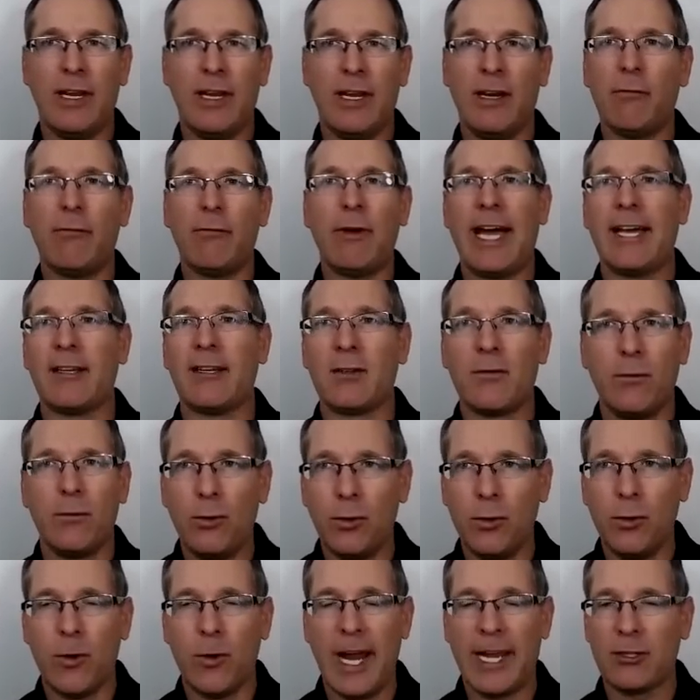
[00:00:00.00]
a fast
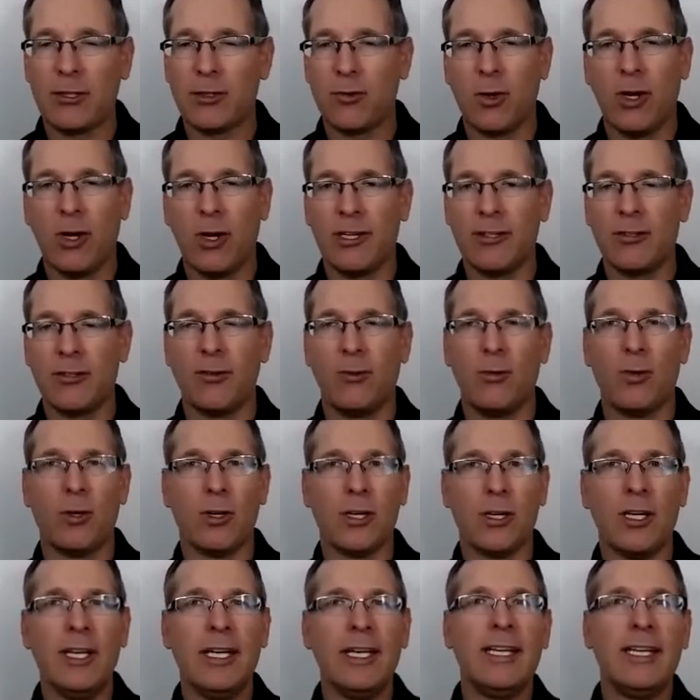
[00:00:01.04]
food restaurant,
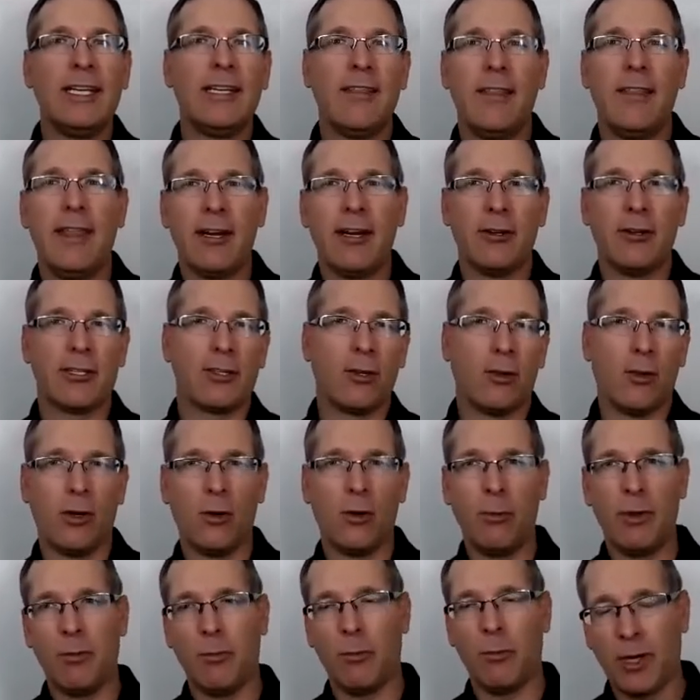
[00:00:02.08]
or there it's a little
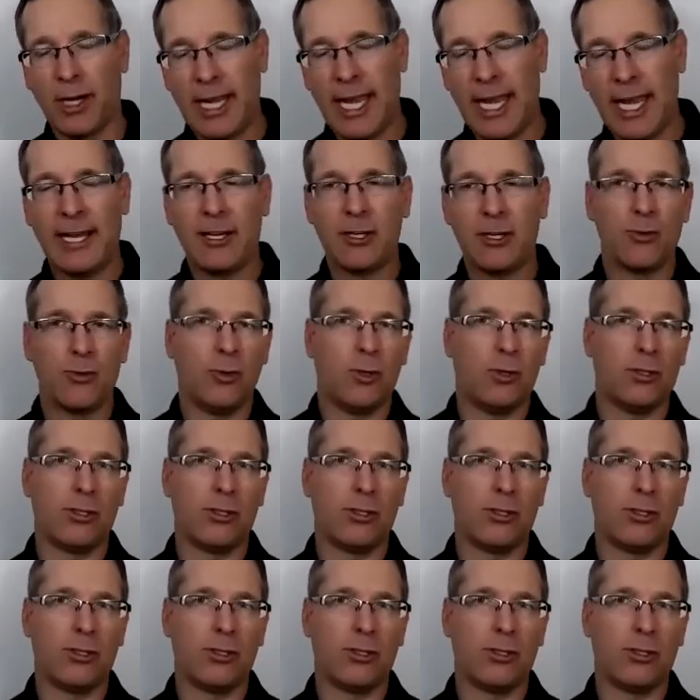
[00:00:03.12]
bit more casual,